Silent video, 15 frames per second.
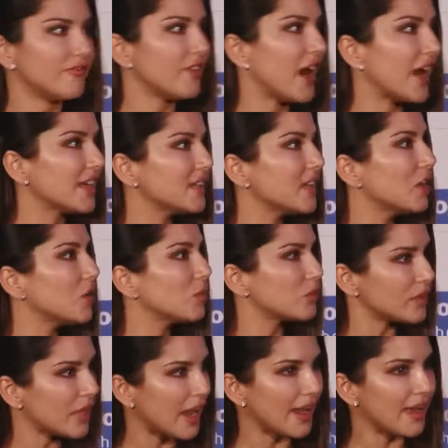Faida
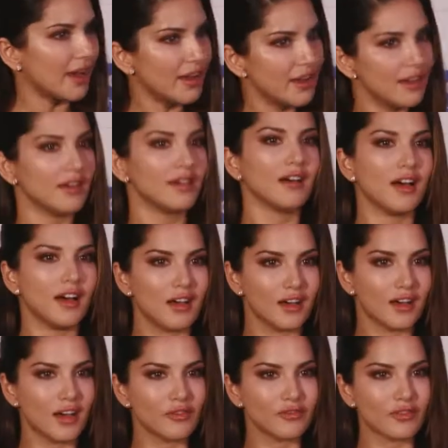Utaya
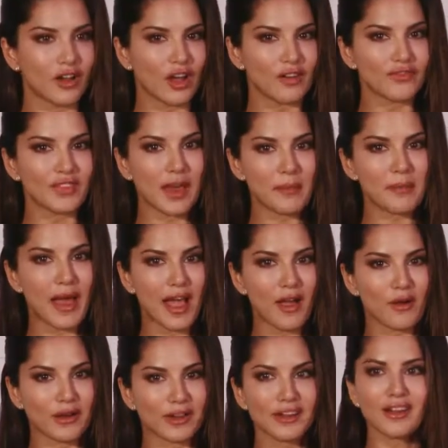of that
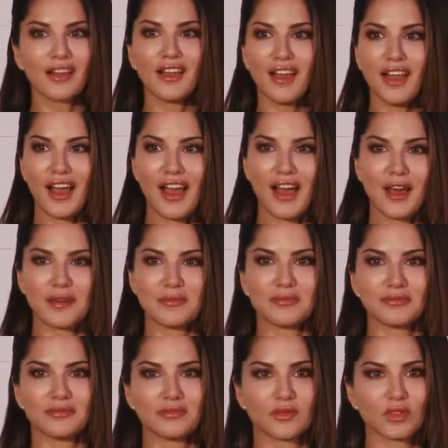power,
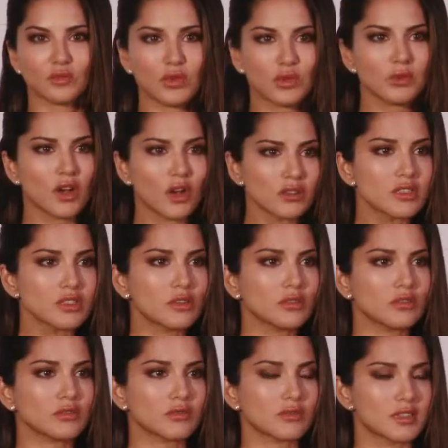we would
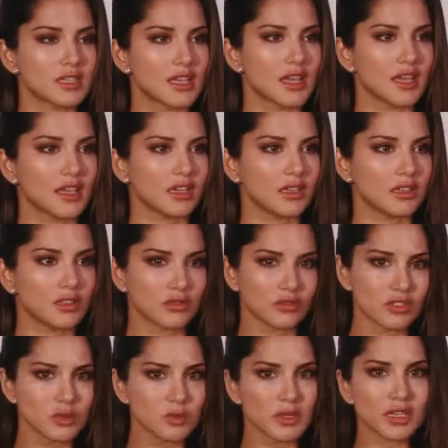also say, you know,
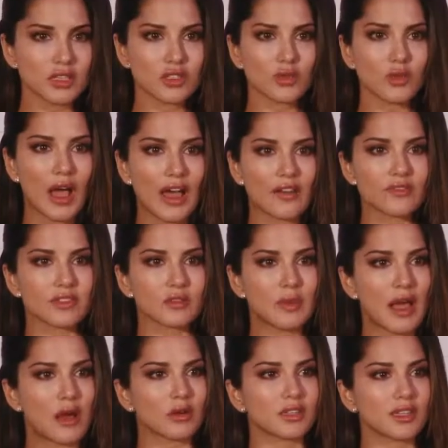just because you have this
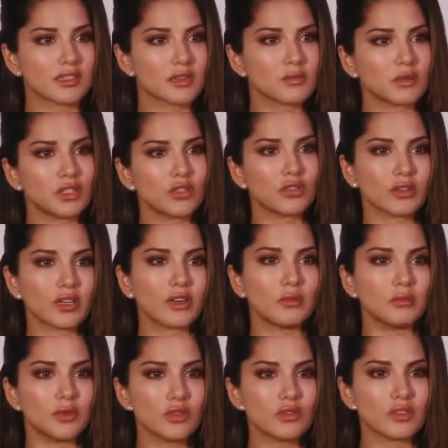power doesn't mean you can
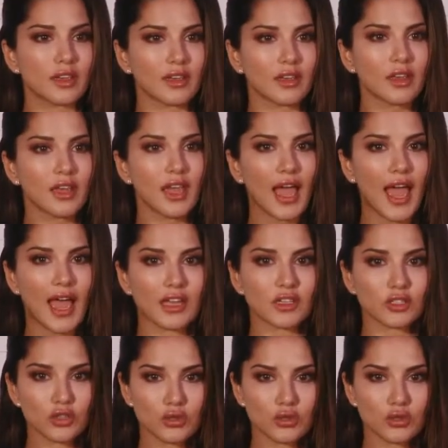abuse it and